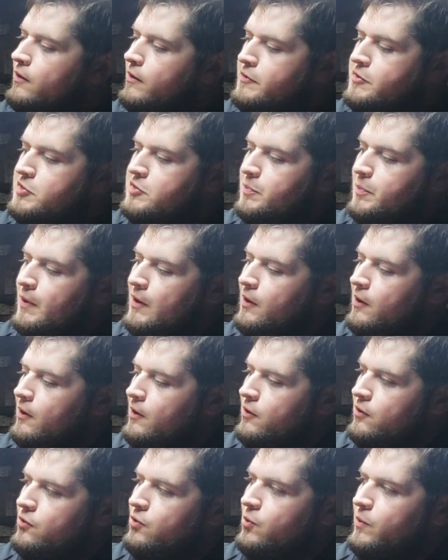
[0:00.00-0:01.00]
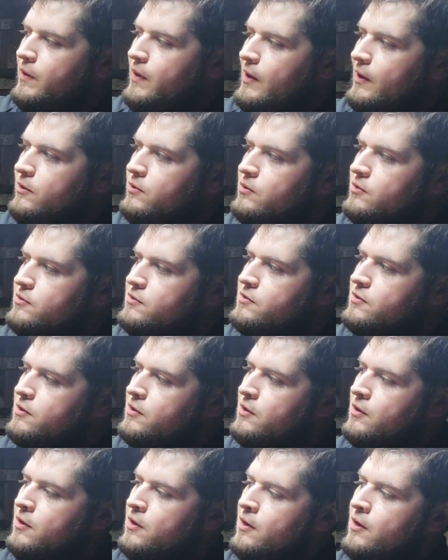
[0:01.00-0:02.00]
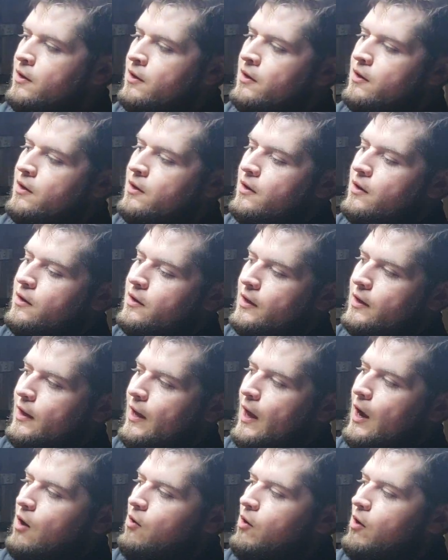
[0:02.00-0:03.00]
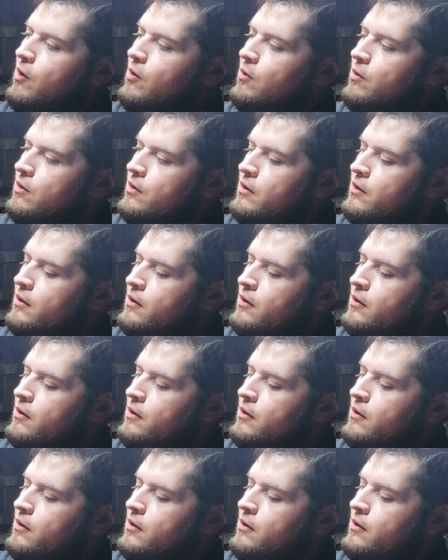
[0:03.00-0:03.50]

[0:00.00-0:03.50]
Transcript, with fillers: the spear and two eagles and like an arrow.